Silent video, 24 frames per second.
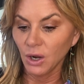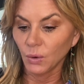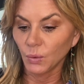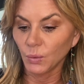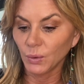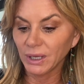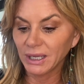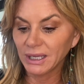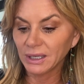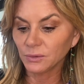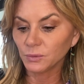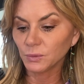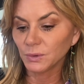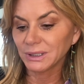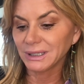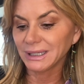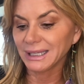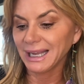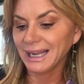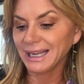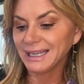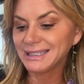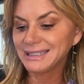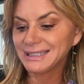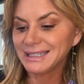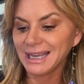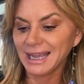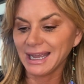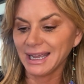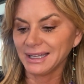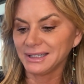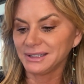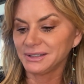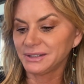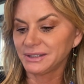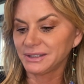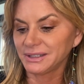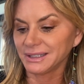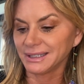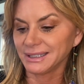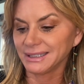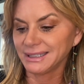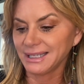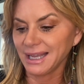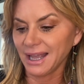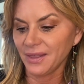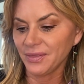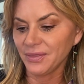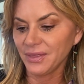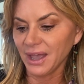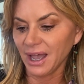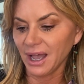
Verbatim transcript: We can relate tens to the 10th